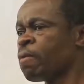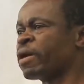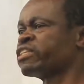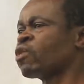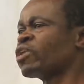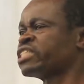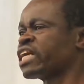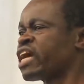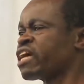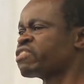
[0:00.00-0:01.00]
But there was
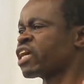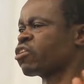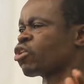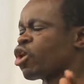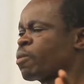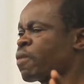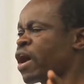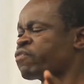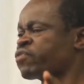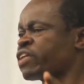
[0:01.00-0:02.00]
another crop
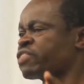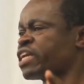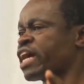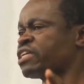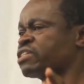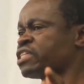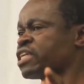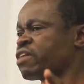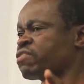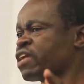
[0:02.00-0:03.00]
after the
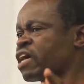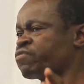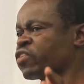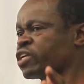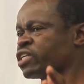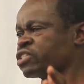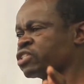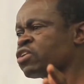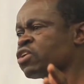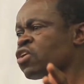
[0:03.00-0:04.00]

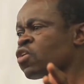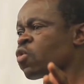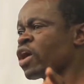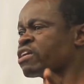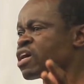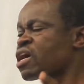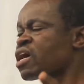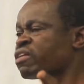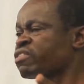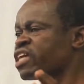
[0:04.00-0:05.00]
1940s who had
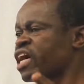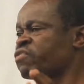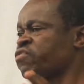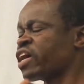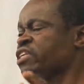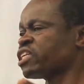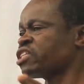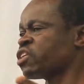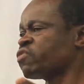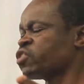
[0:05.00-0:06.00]
had the
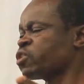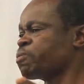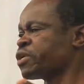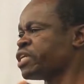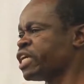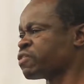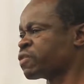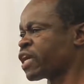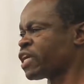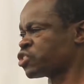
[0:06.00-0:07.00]
advantage of European
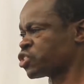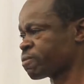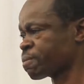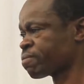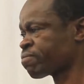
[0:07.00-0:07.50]
education.